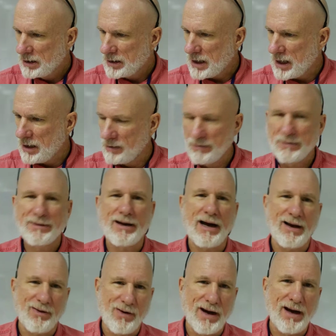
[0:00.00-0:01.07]

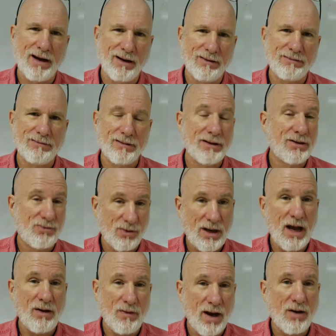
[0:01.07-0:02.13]
Colorado.
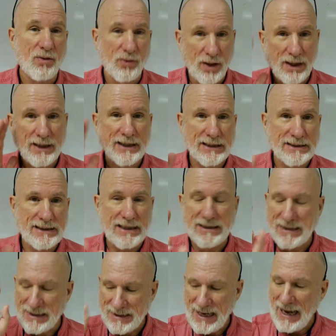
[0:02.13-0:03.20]
Colorado really
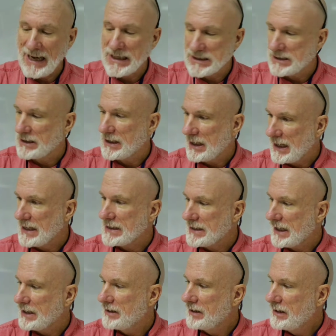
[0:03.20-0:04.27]
exists. It's excellent. I like
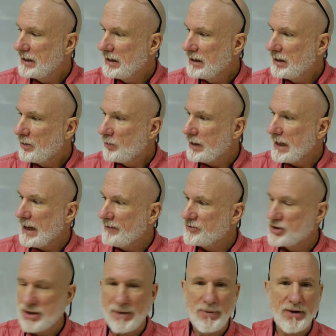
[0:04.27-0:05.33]
that. We
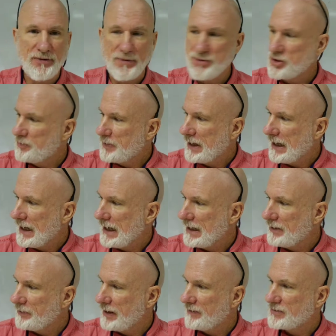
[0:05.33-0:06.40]
have somebody from Japan,
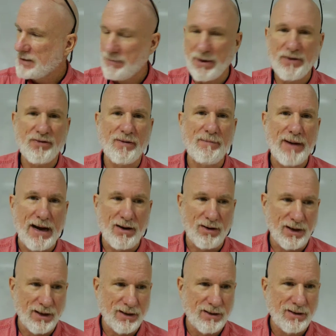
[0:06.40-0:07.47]
and we have somebody from
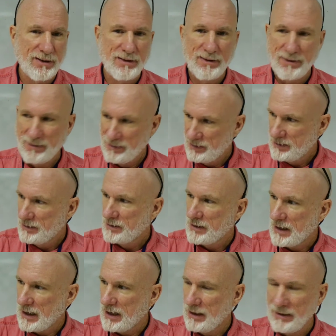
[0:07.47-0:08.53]
Maryland.
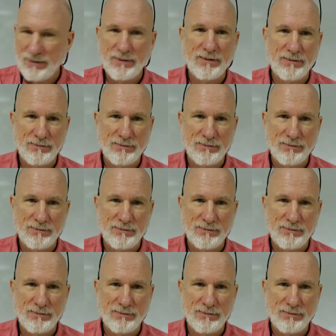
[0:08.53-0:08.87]
Okay?